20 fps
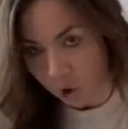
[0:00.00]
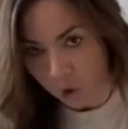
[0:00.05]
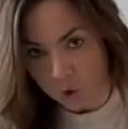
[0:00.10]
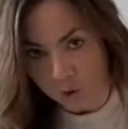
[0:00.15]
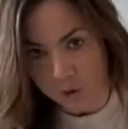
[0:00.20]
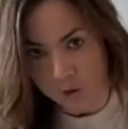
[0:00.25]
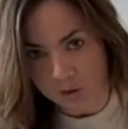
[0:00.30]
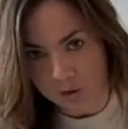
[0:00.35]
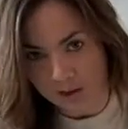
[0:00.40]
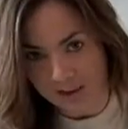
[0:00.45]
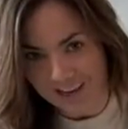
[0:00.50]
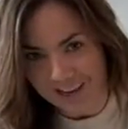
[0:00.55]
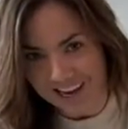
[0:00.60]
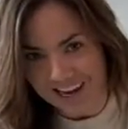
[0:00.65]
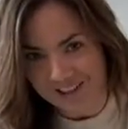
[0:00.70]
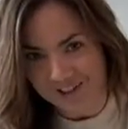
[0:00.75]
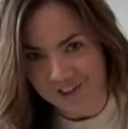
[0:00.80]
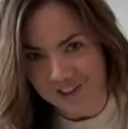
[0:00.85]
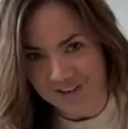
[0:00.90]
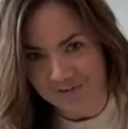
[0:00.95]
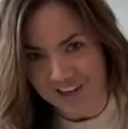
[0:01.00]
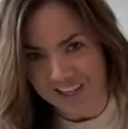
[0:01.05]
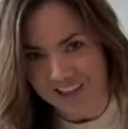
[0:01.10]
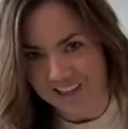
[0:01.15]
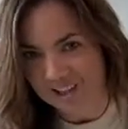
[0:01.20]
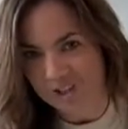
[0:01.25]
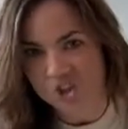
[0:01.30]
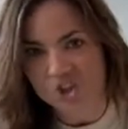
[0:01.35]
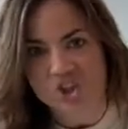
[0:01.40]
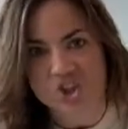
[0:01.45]
load the HTV.
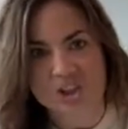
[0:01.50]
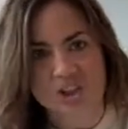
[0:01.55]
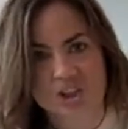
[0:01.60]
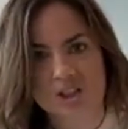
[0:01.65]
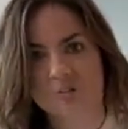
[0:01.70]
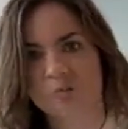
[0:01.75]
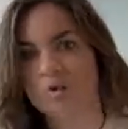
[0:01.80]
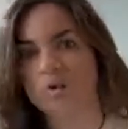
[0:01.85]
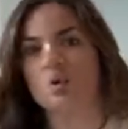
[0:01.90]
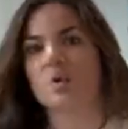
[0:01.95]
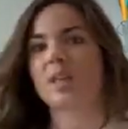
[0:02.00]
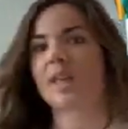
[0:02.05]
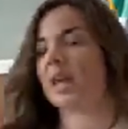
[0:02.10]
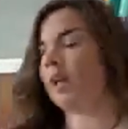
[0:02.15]
This is just smooth